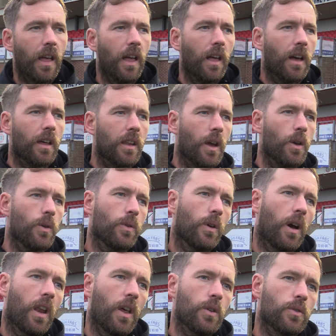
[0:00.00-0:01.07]
Yeah, I
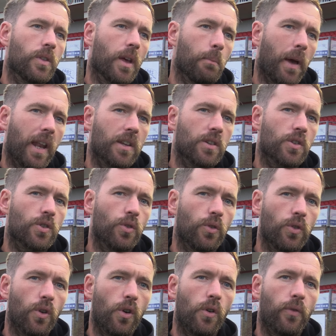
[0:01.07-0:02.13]
know you're their manager,
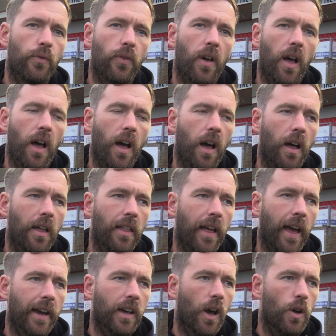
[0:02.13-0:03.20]
Sean North,
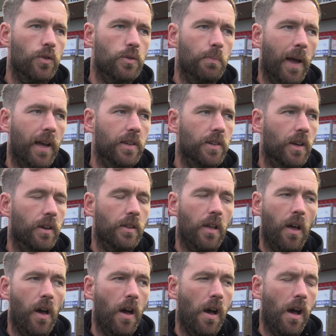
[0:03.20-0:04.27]
head coach,
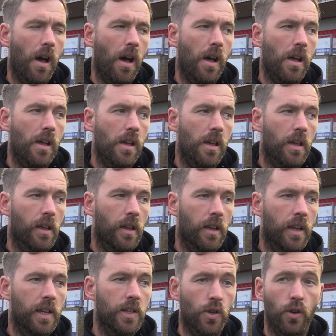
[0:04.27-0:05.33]
manager.
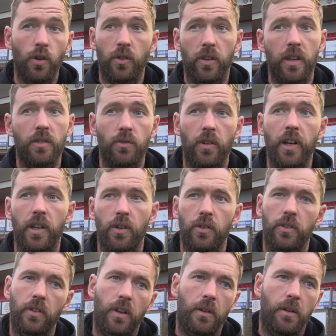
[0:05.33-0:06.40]
He's good, he's really
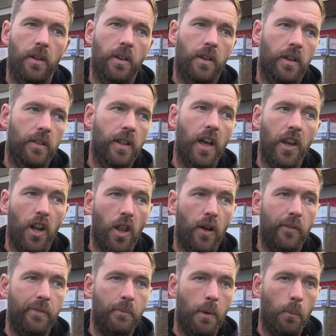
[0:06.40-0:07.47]
good. I've learned a
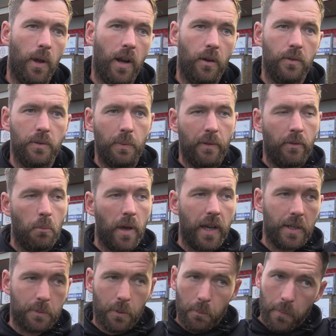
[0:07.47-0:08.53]
lot from him when I was with him at
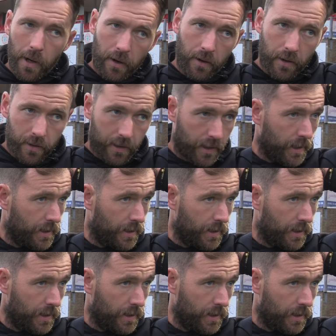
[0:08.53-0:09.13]
Eastbourne Borough.